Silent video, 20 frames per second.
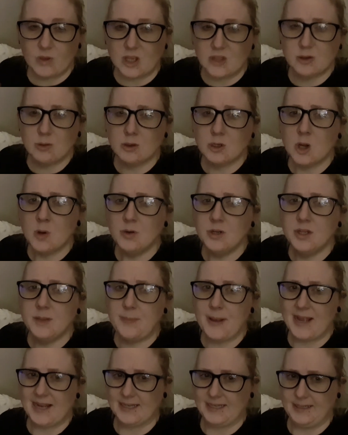so I got one of
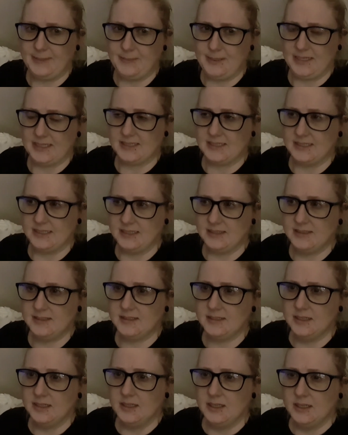the packet
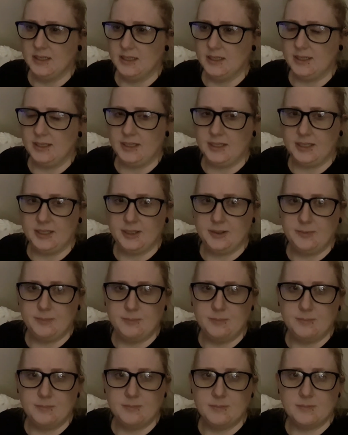mixes,
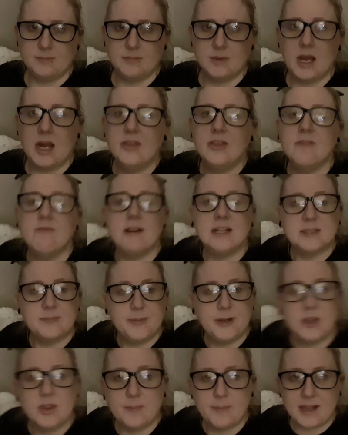um, and the
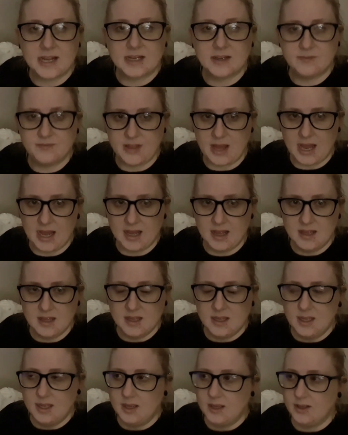recipe on the back of that,
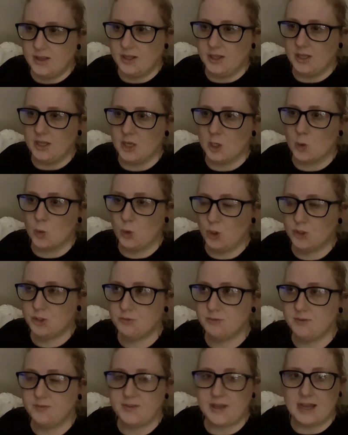uh, a
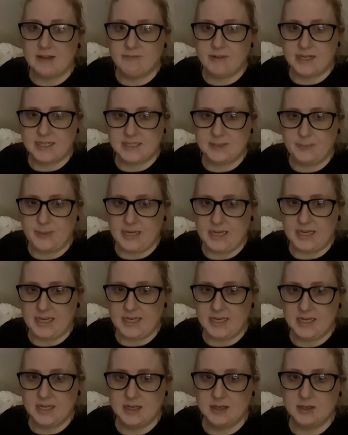quarter of that
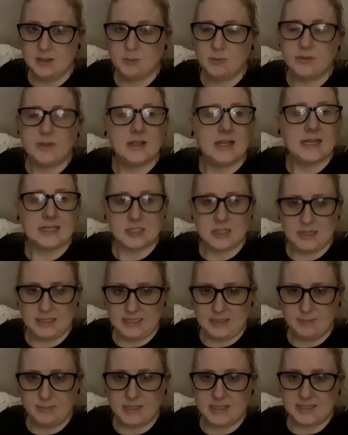recipe with the
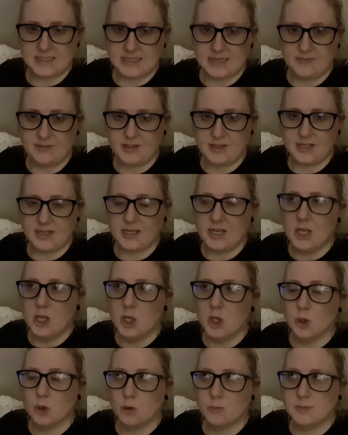lean mince and everything
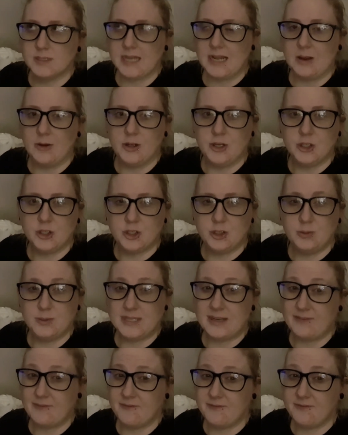comes out at two
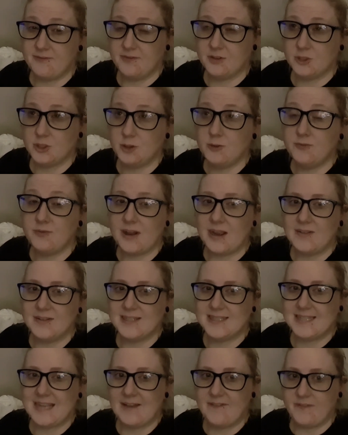seven two five
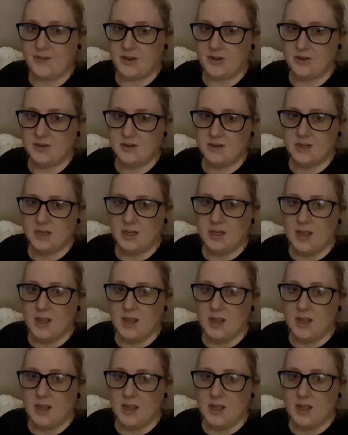seven,